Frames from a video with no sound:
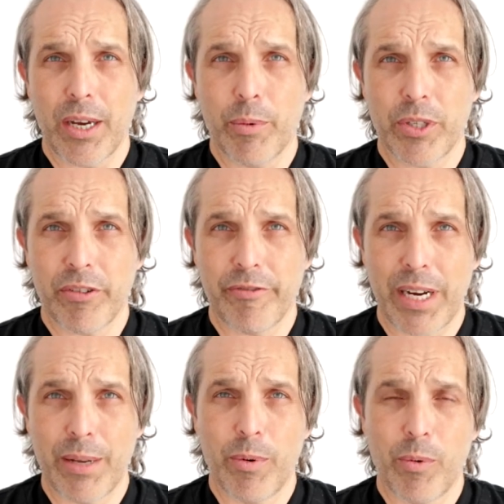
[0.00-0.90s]
which are
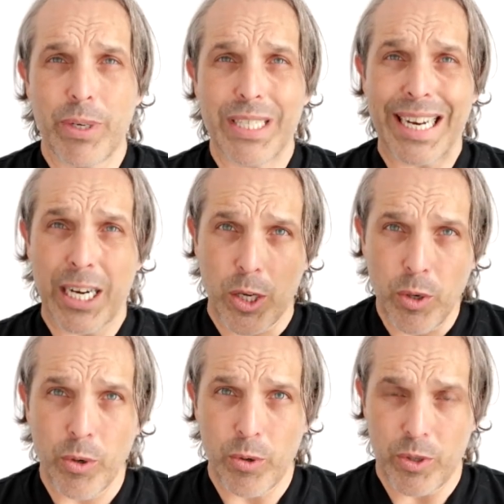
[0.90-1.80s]
available, which
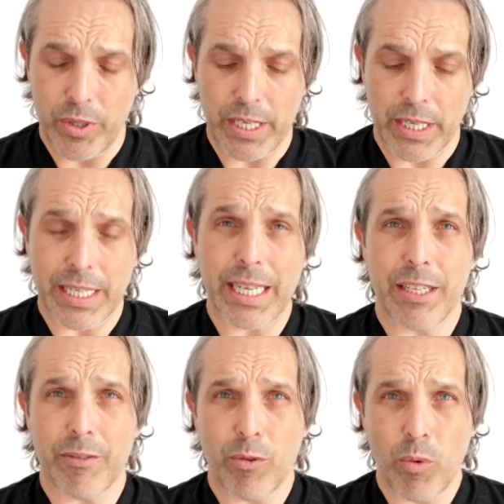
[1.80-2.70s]
include these
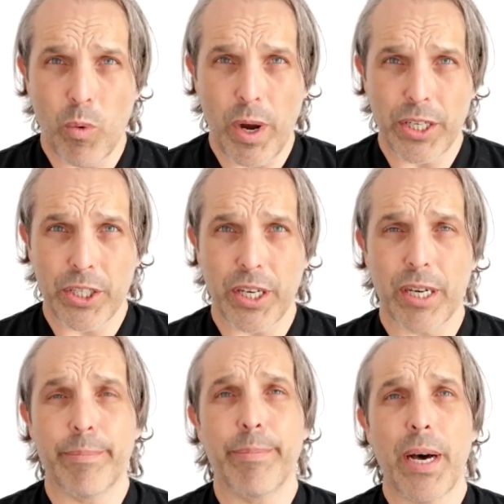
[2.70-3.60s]
ideas of gua
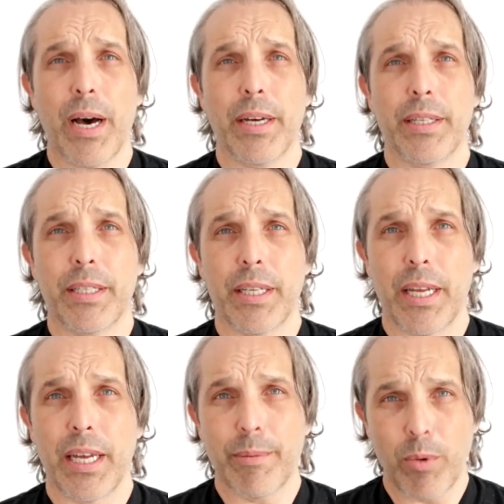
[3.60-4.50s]
sha, but
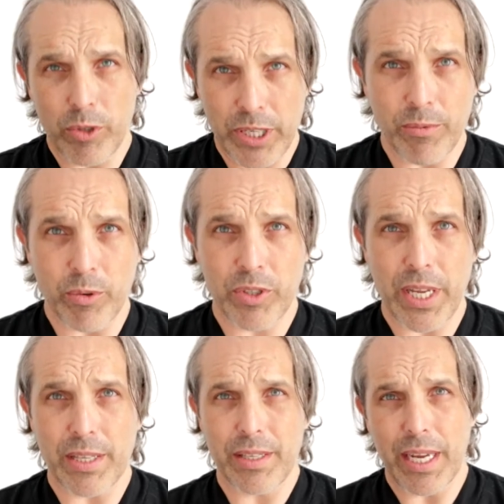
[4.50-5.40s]
in a more general
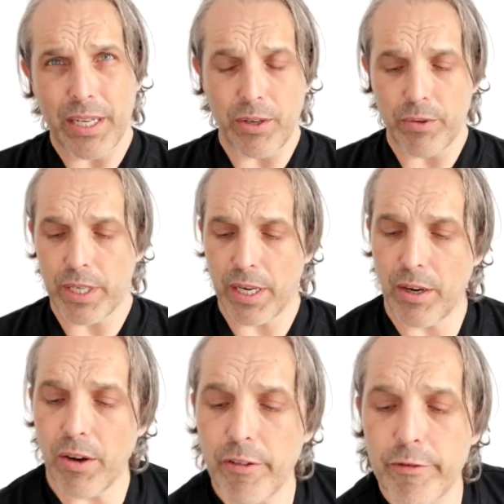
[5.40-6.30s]
sense and using a
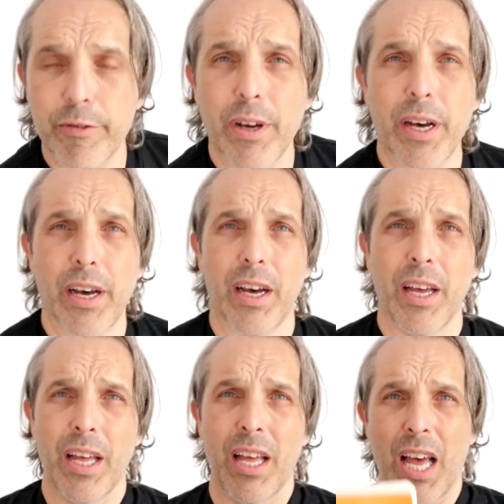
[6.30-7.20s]
lot of
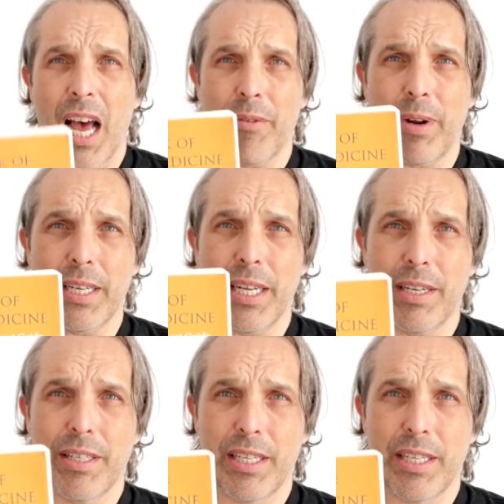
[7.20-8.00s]
other ideas.